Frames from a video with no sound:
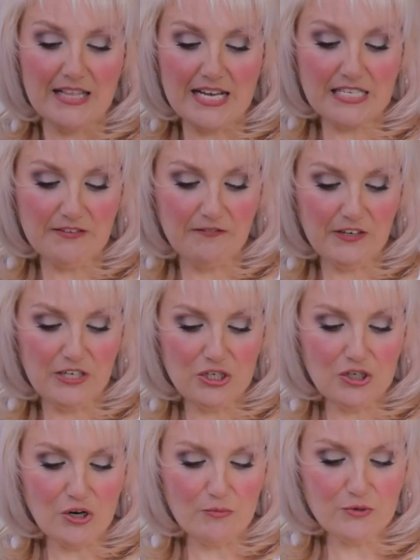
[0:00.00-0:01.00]
that's a
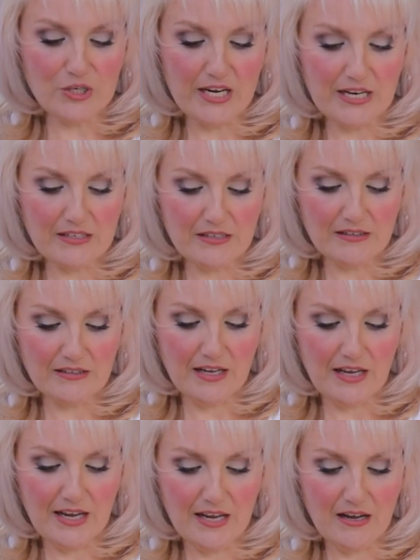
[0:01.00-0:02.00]
finished object.
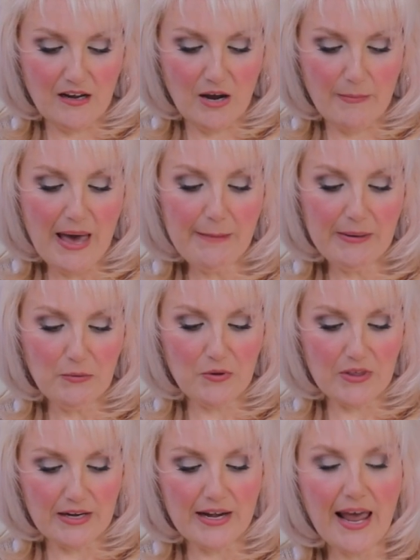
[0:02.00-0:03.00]
I'm happy
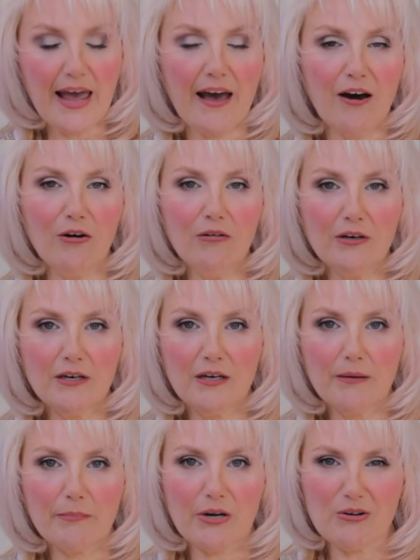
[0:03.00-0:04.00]
with it now,
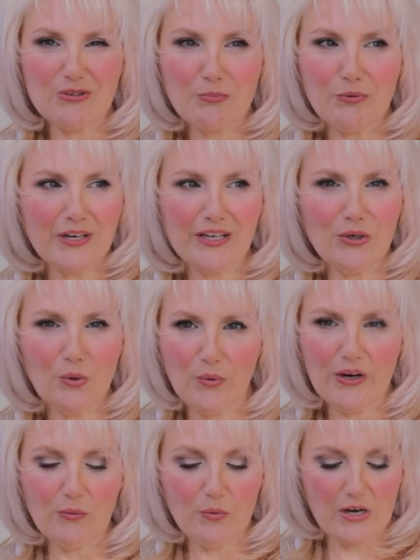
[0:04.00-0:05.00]
but I was pretty
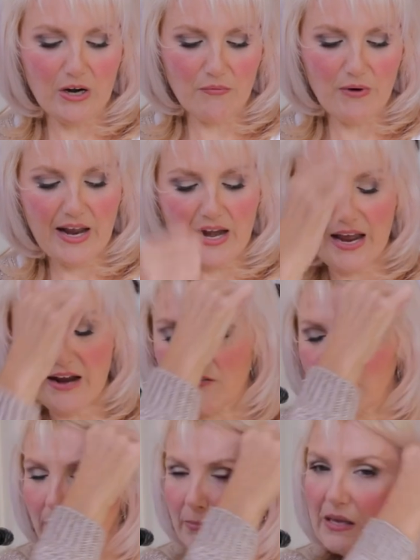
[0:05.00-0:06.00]
annoyed when I ran out
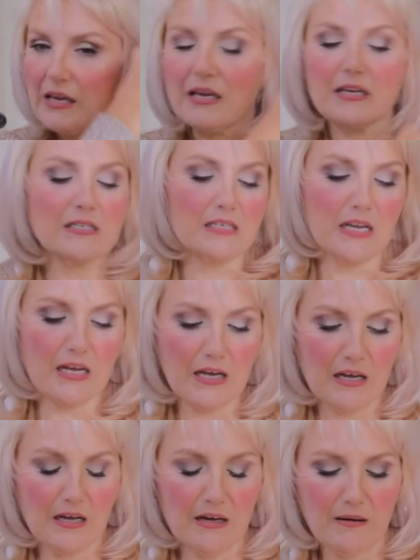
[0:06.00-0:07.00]
of the beads.
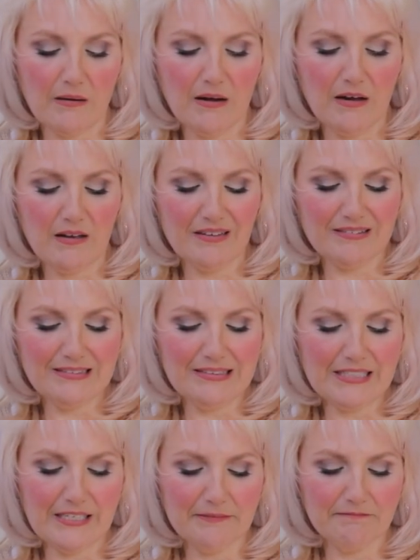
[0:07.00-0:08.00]

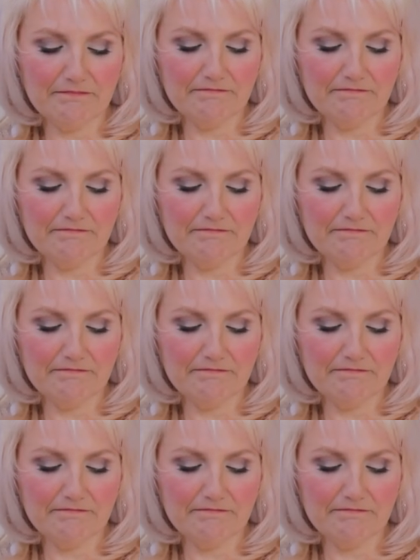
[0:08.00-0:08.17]
Yeah,